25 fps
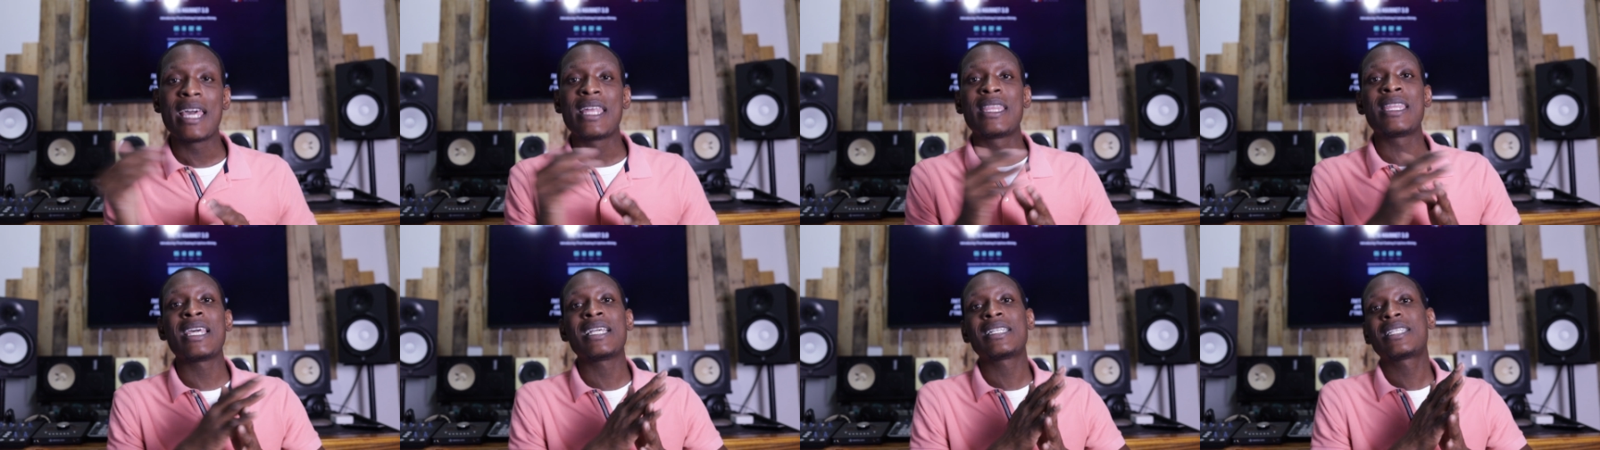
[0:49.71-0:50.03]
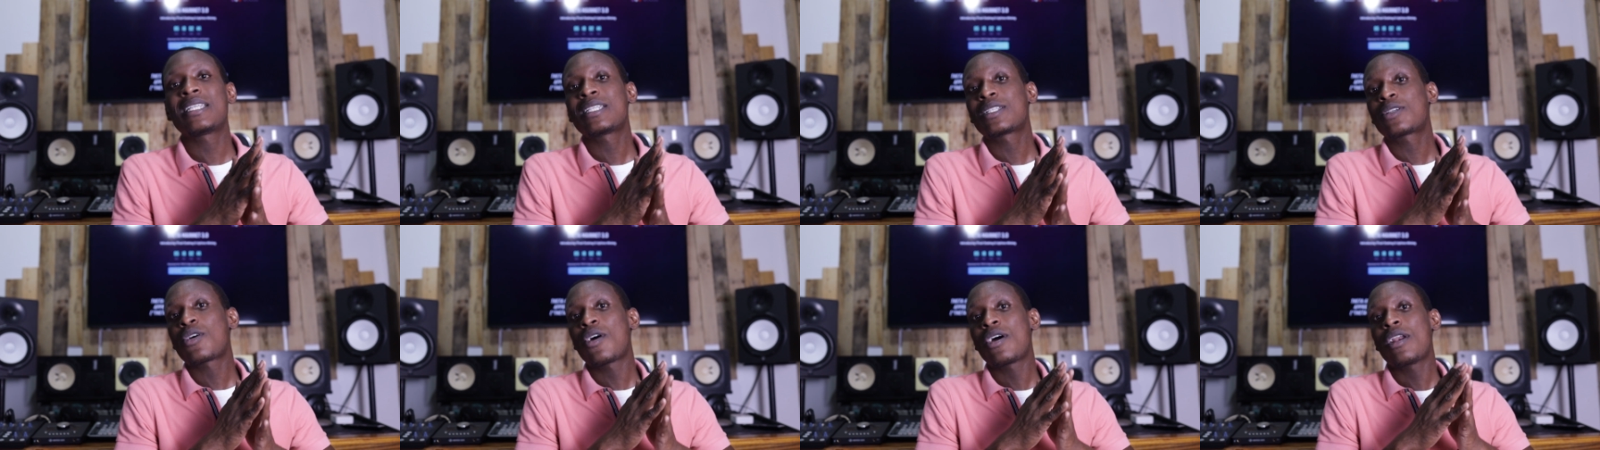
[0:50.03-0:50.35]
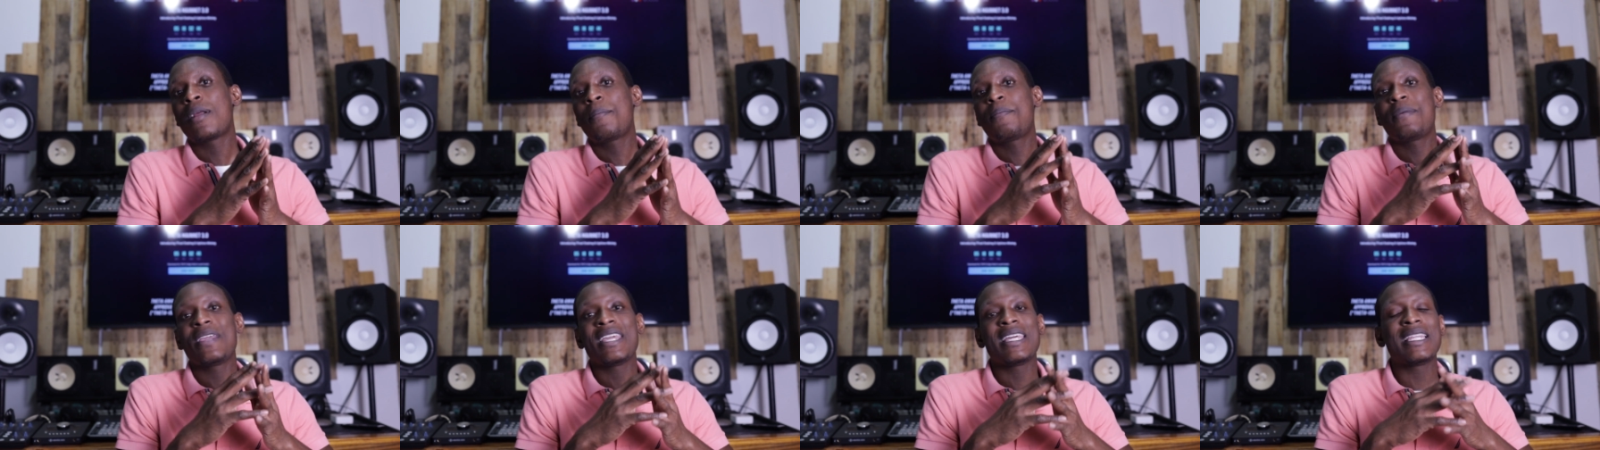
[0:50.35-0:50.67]
this is going
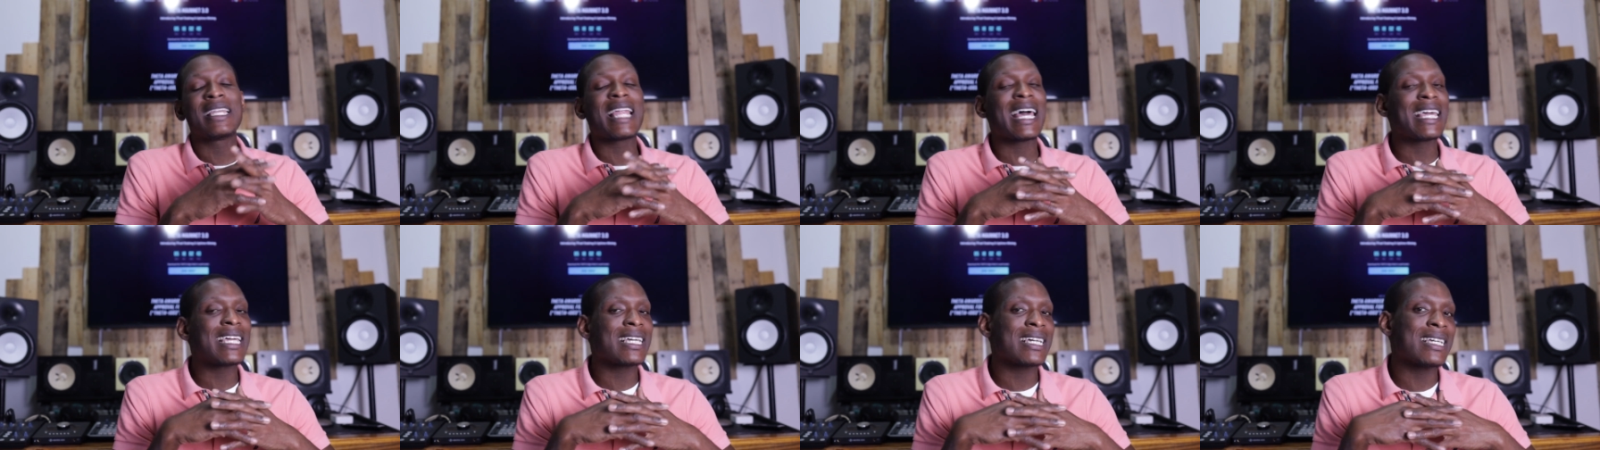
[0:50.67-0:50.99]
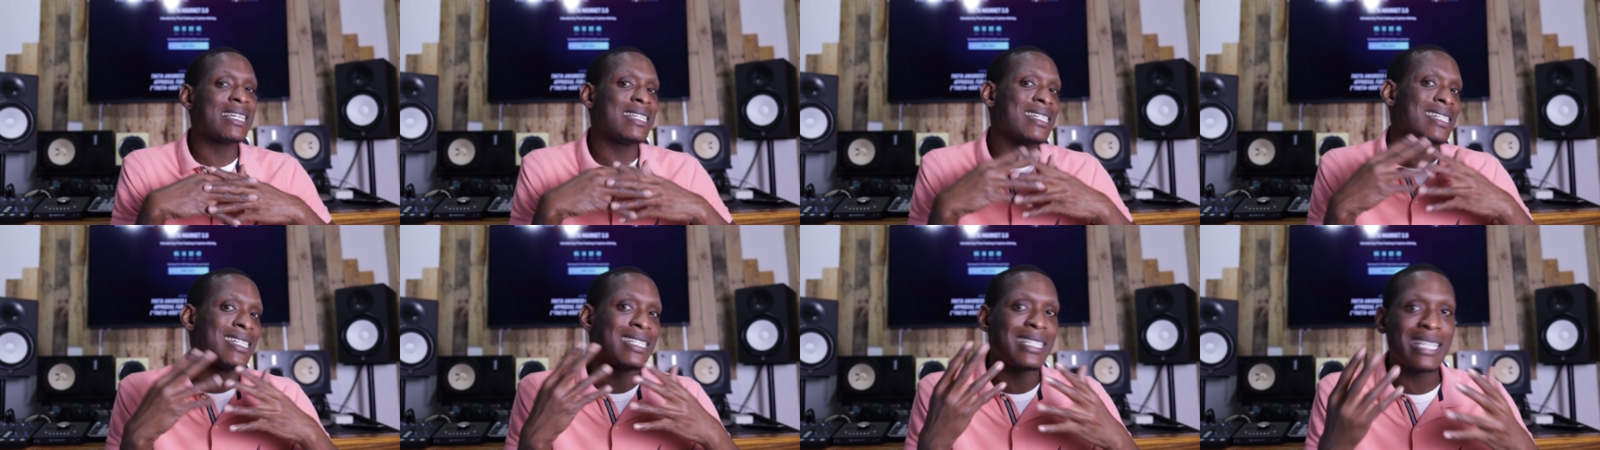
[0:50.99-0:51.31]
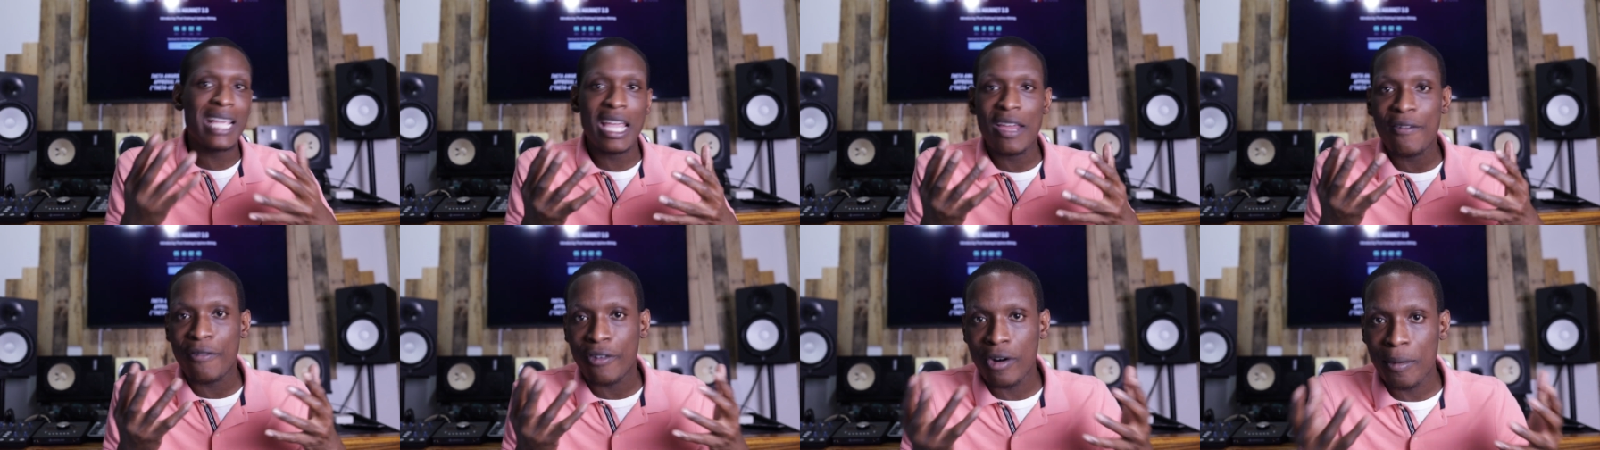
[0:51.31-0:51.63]
to be like a
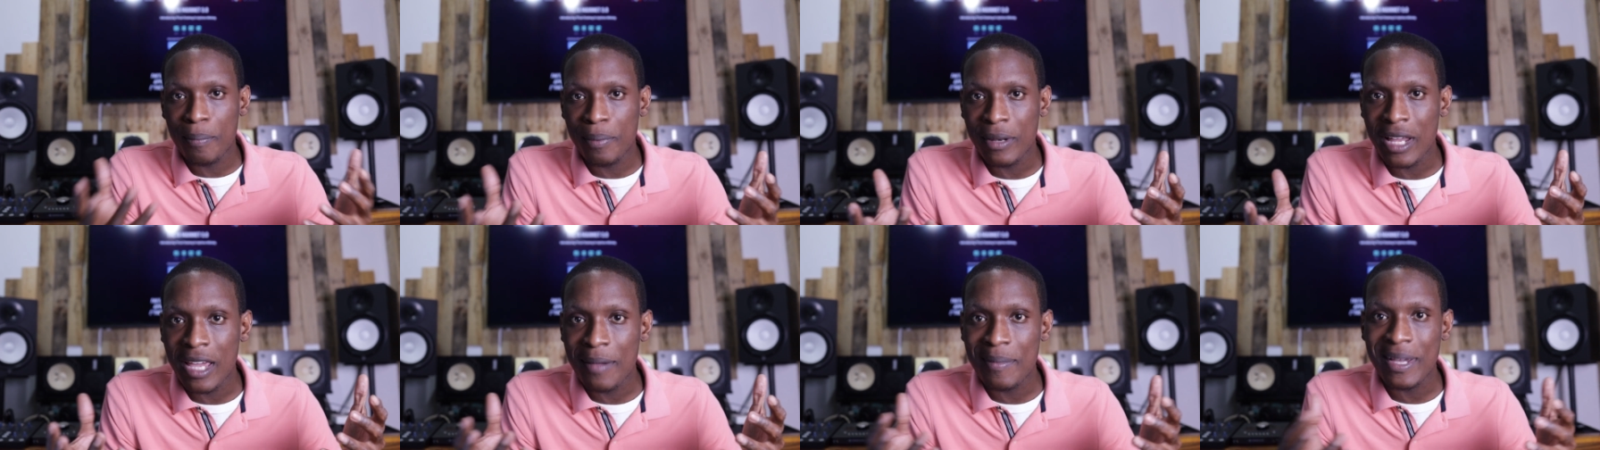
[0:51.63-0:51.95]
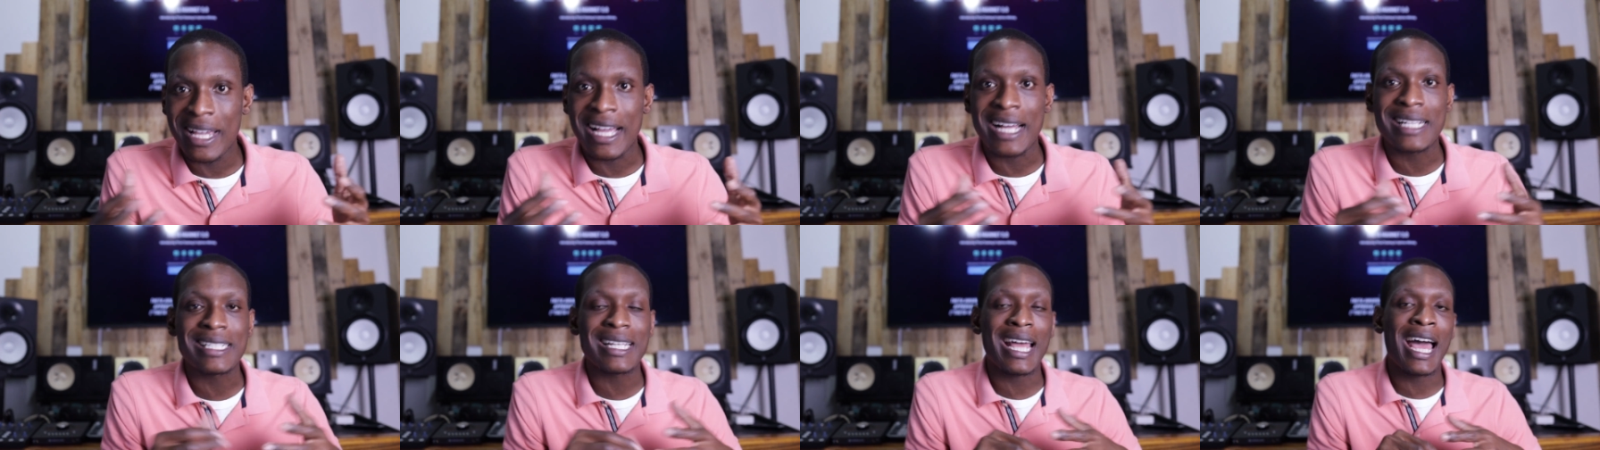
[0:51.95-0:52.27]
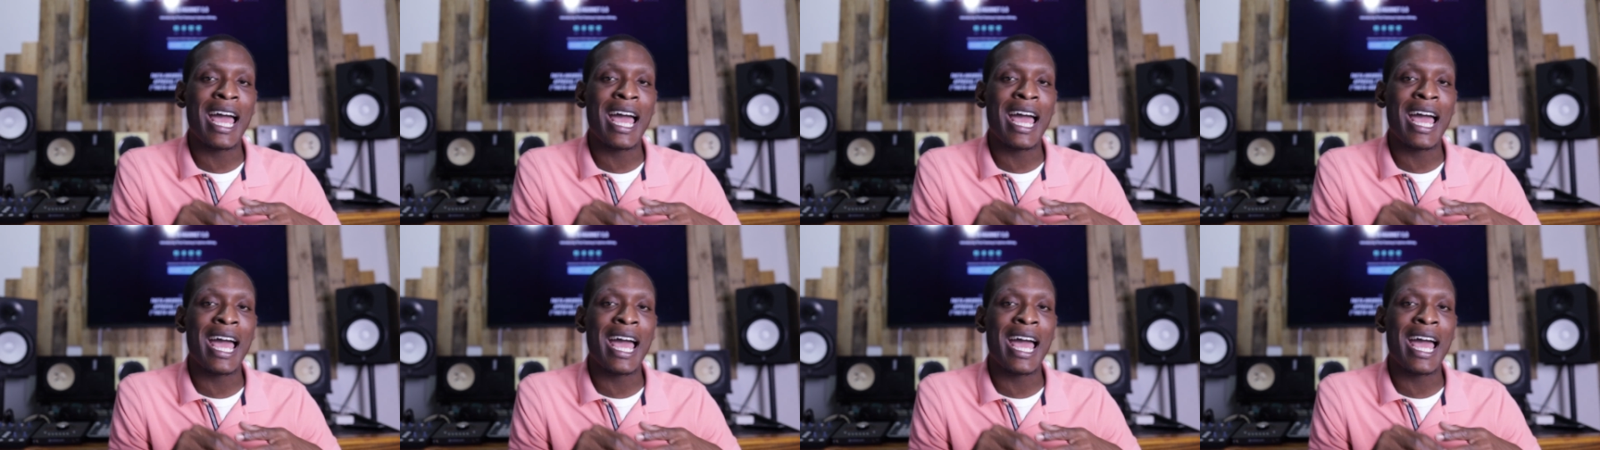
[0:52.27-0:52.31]
safer play because